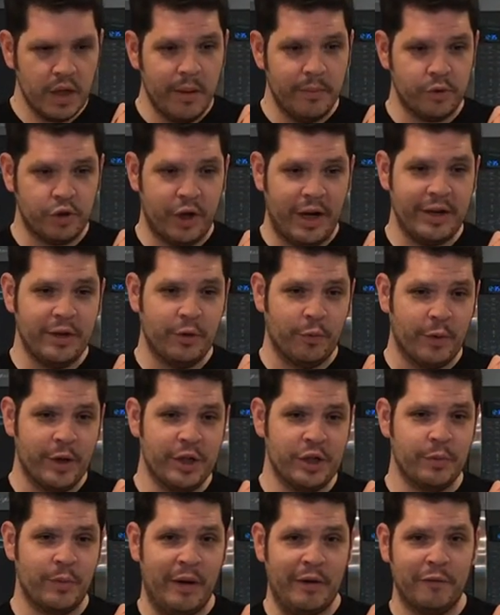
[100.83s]
I'm trying to
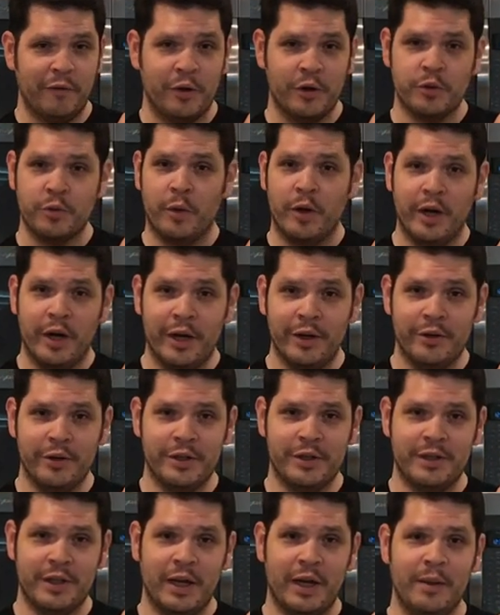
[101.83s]
reach my first
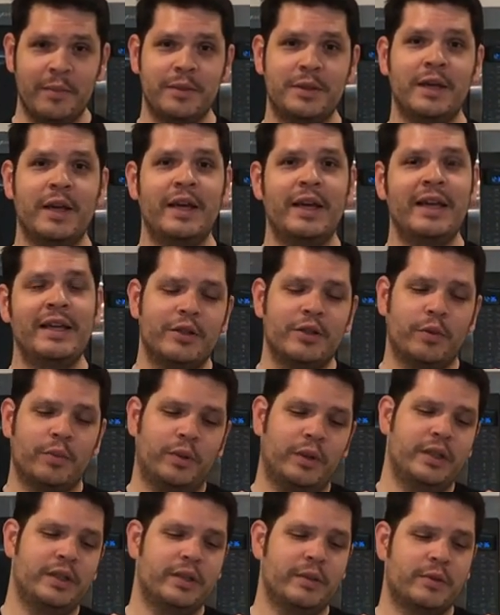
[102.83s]
100 subs, so
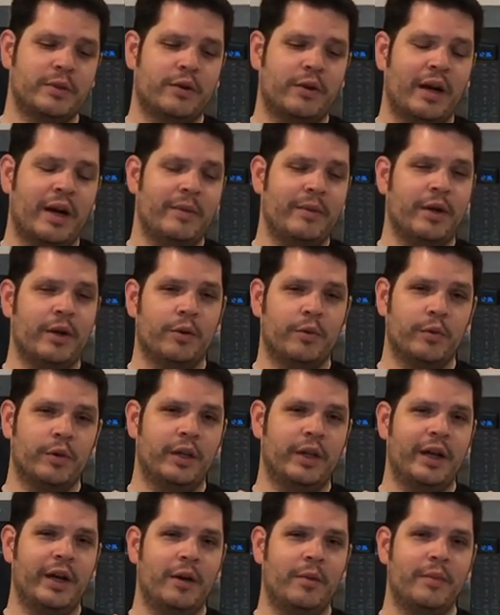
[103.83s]
please subscribe. That'll
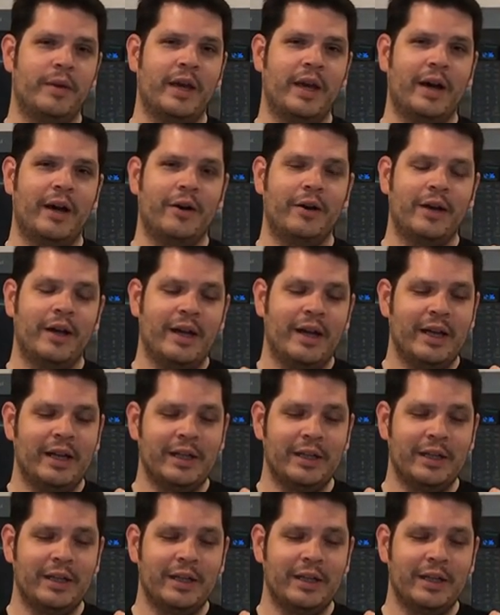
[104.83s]
really help me out.